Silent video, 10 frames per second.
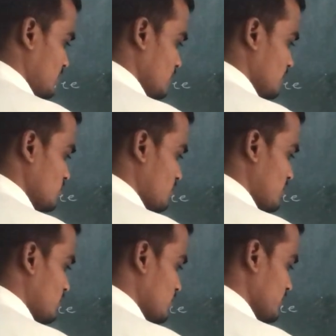dou u by
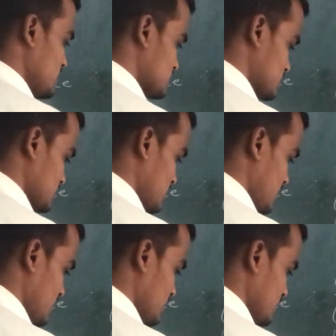dou x
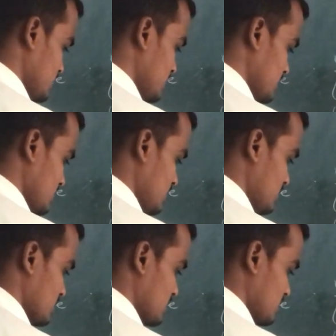and EA
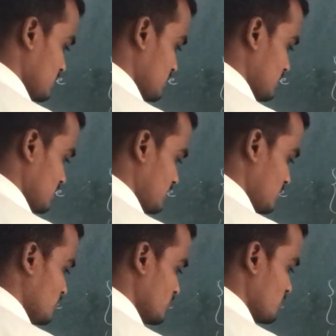
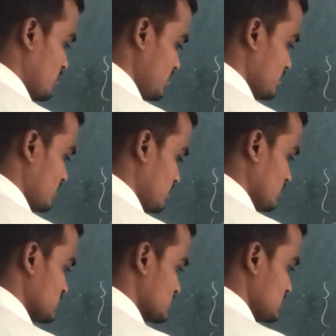dou u by
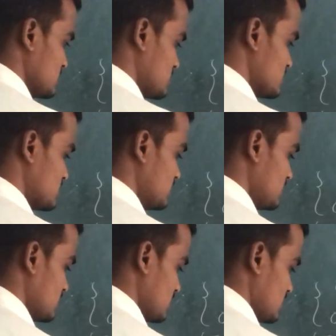this is the
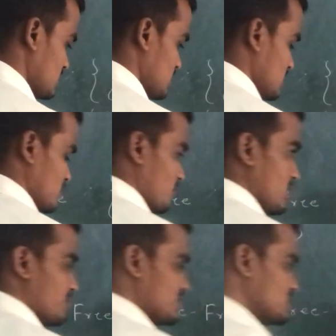
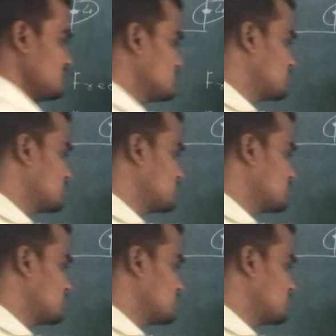vibration.